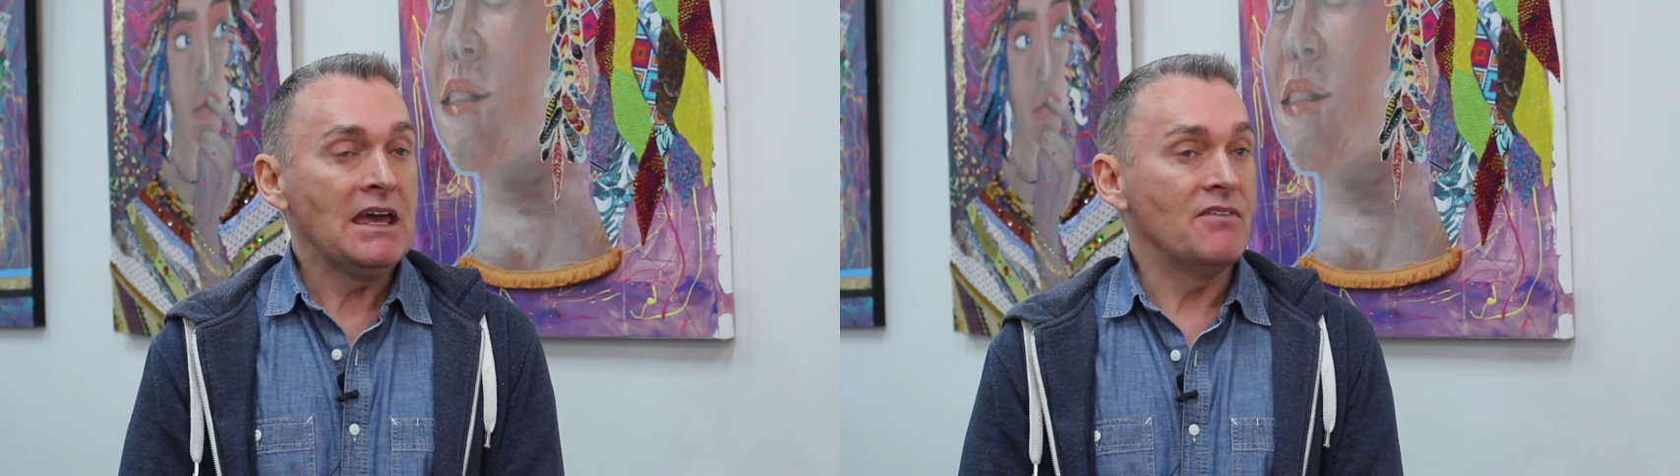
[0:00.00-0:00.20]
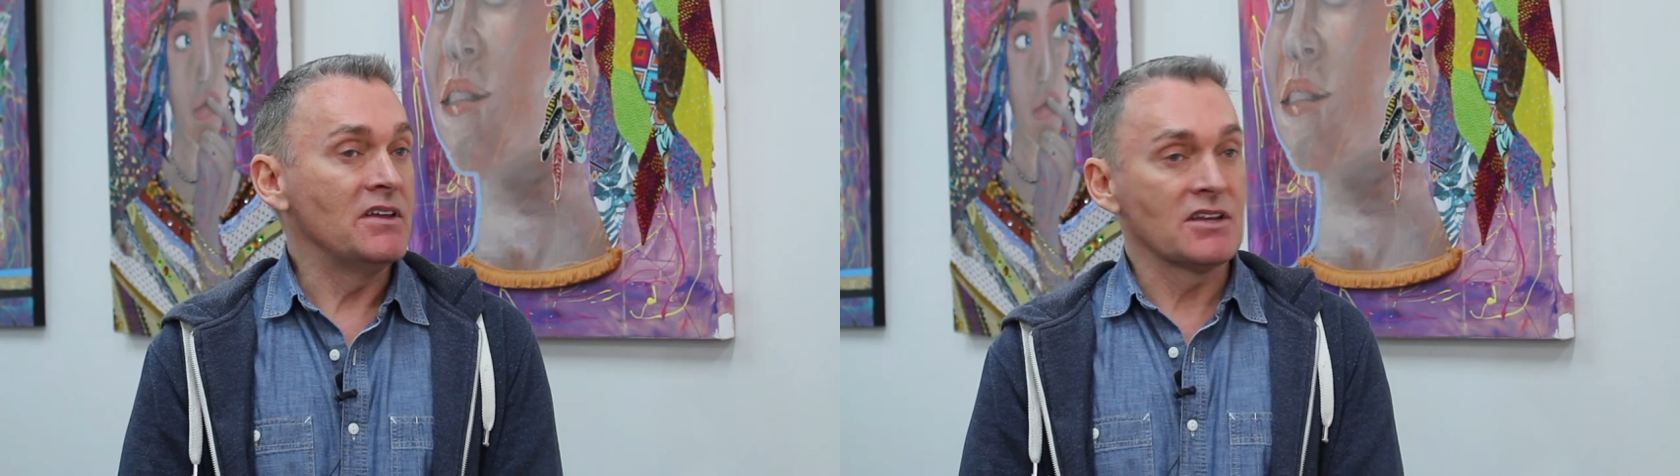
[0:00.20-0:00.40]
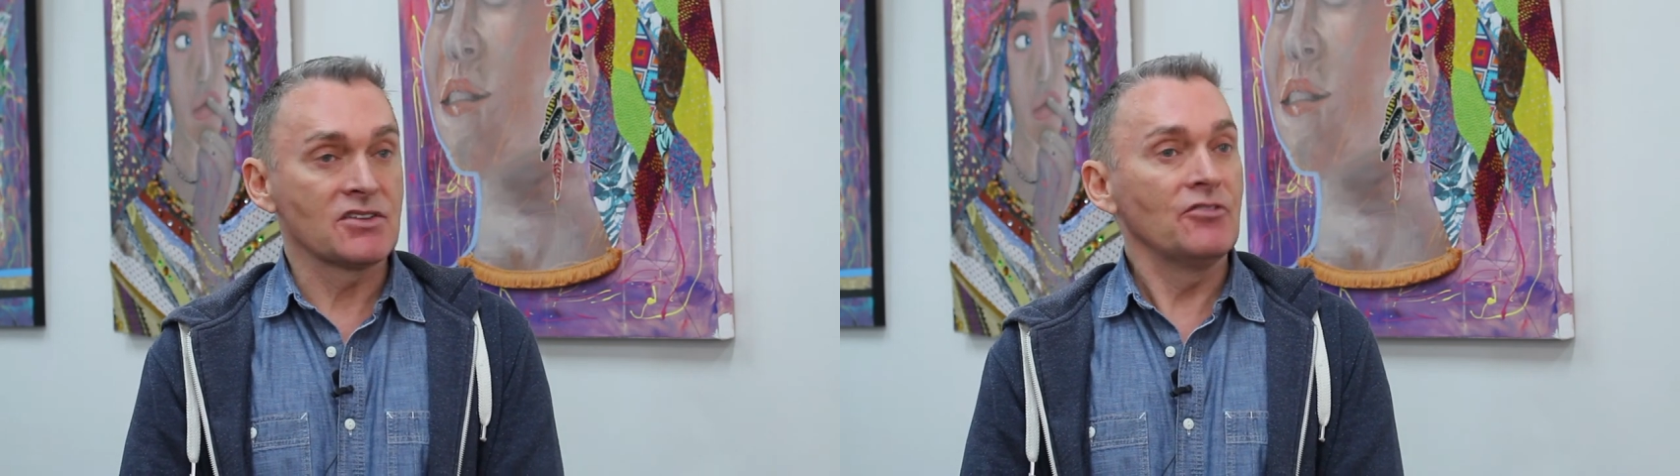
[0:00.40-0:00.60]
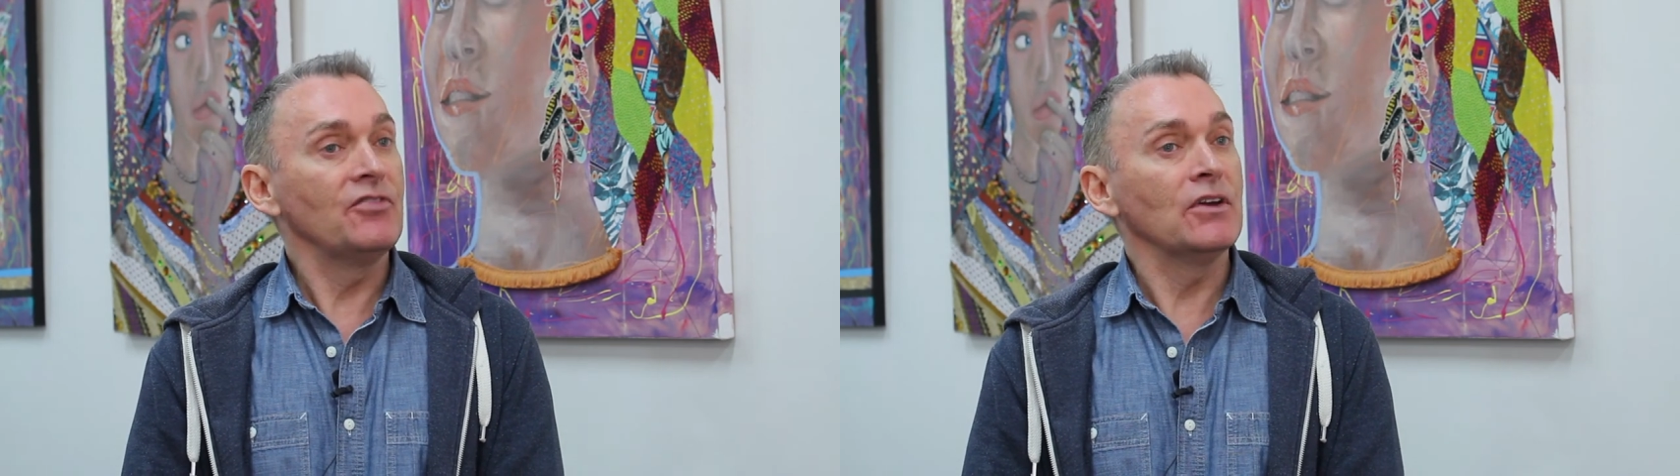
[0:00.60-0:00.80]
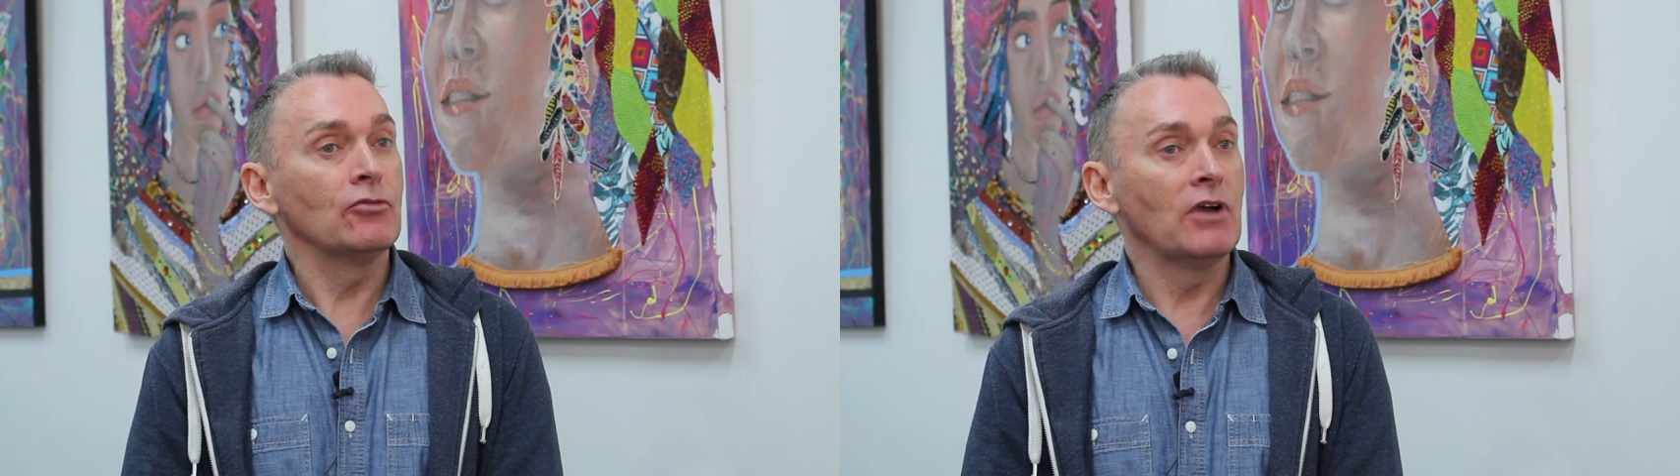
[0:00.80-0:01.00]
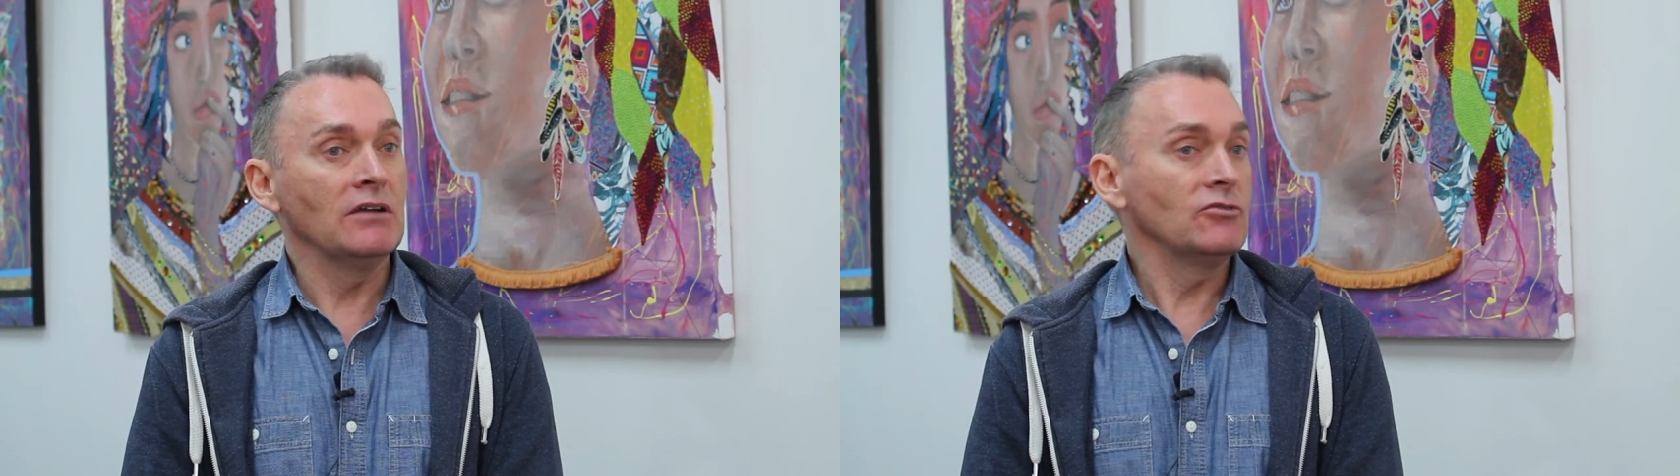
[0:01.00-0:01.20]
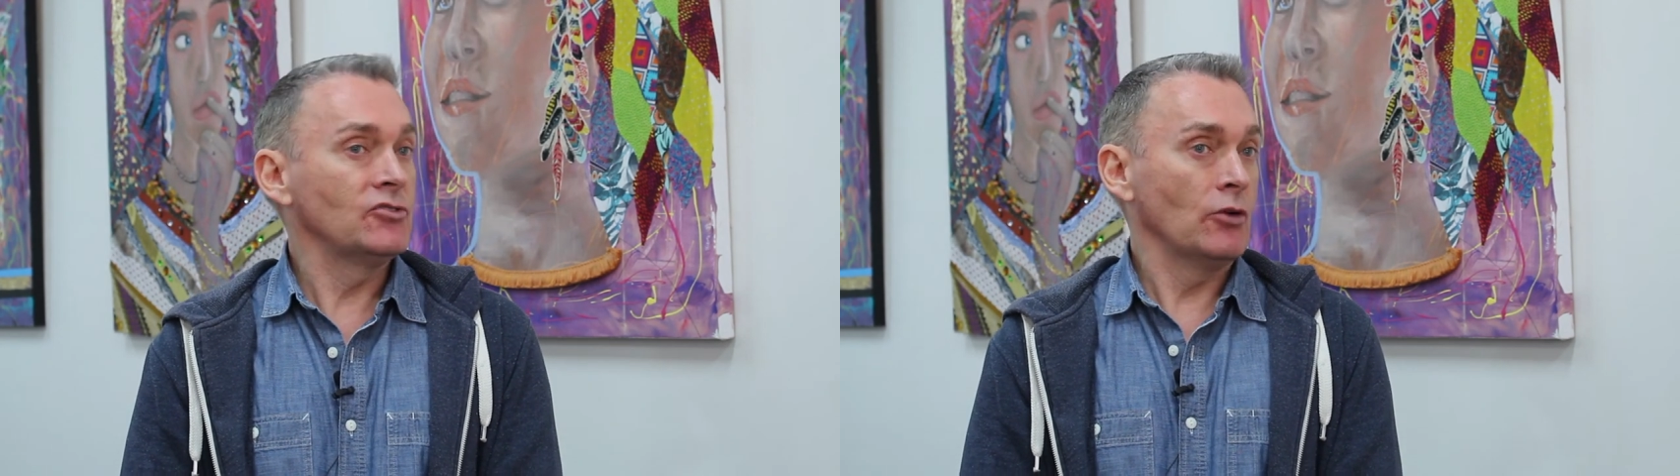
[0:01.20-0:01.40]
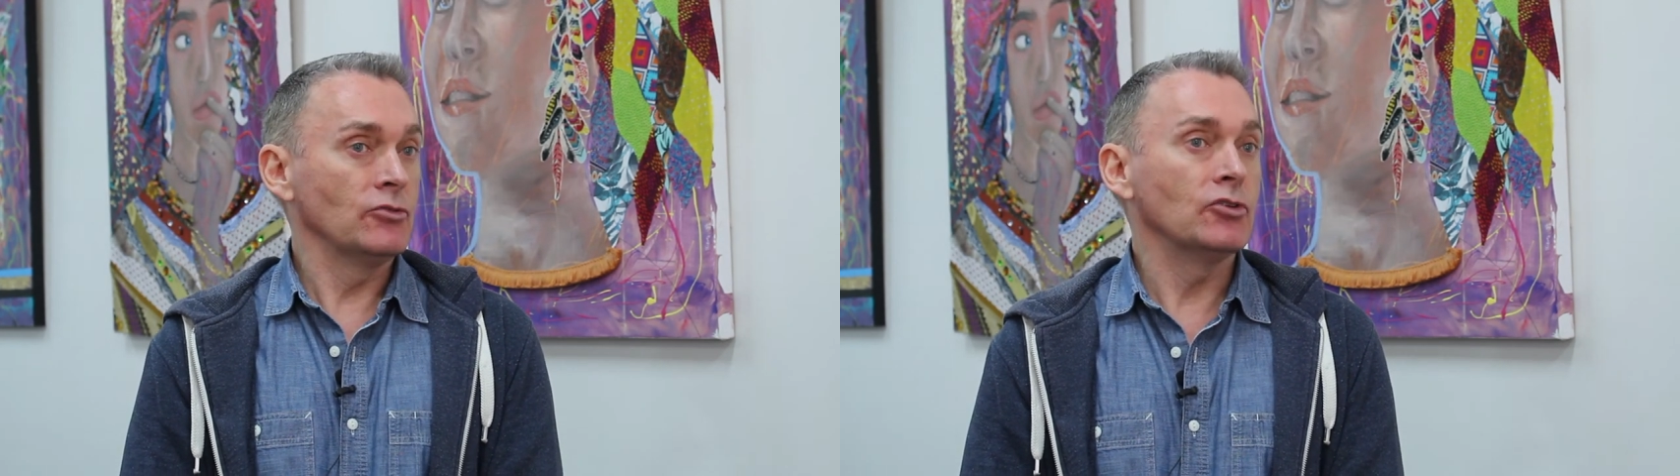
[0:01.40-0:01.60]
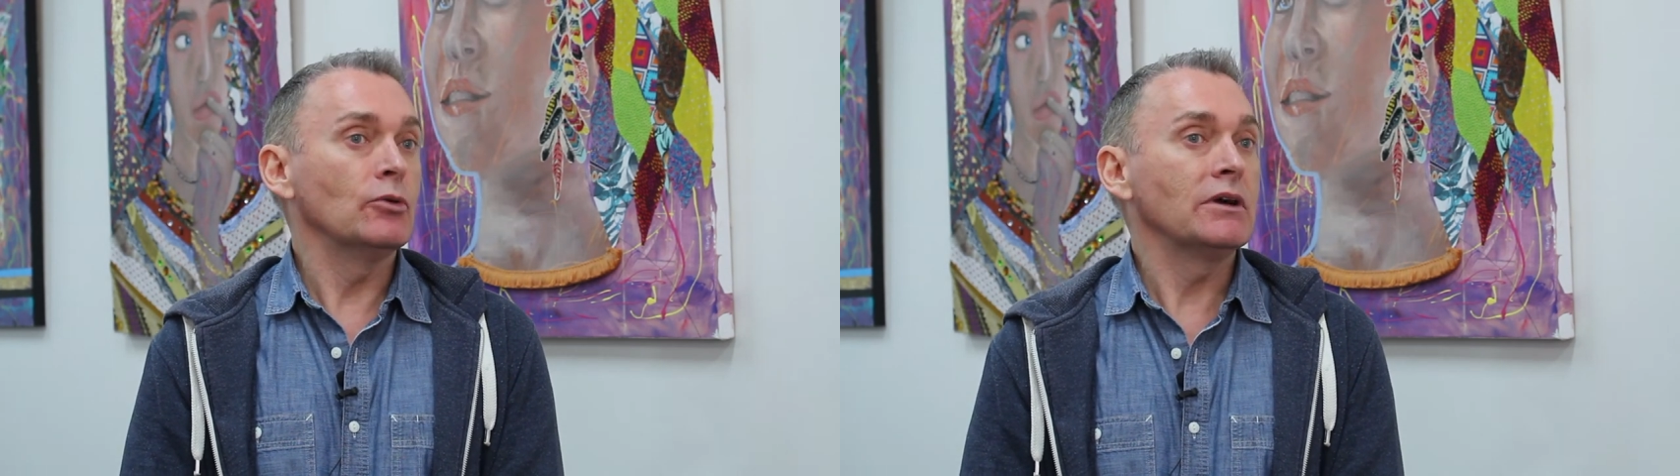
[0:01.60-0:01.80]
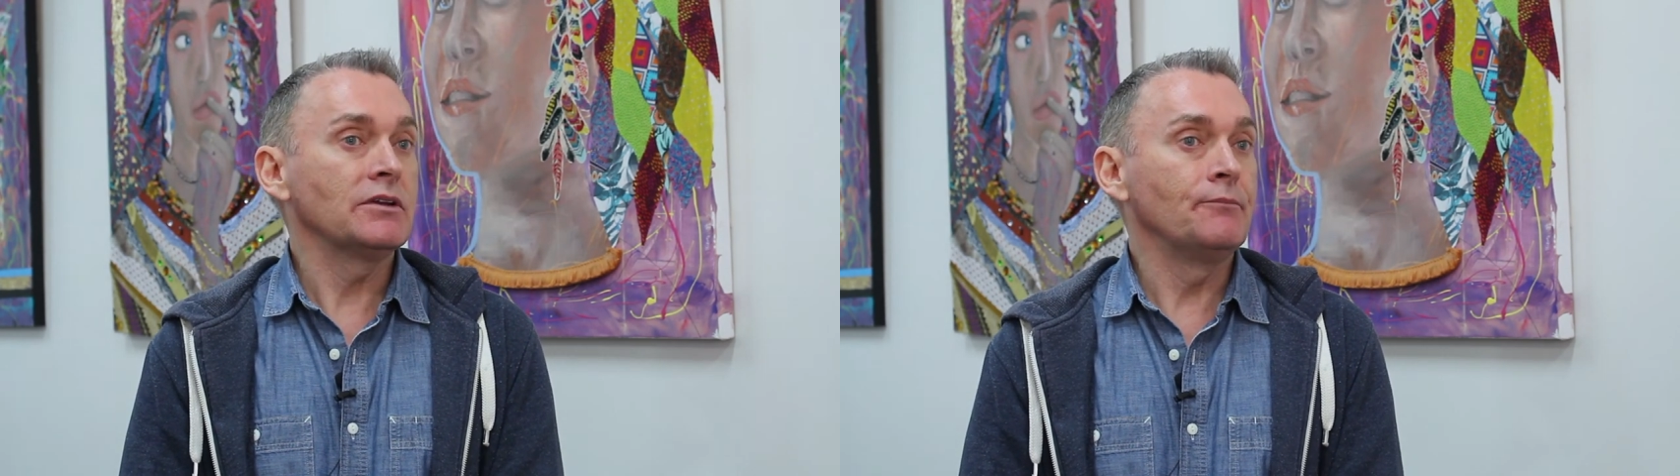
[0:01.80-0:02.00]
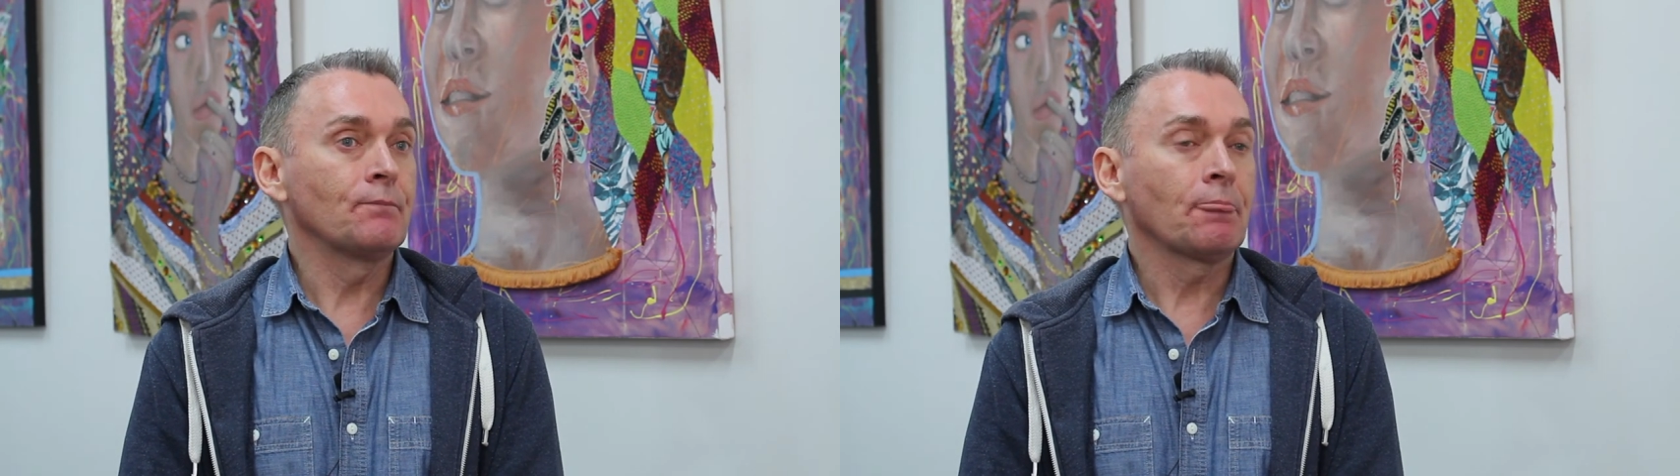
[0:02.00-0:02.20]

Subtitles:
If it doesn't feel right, don't do it.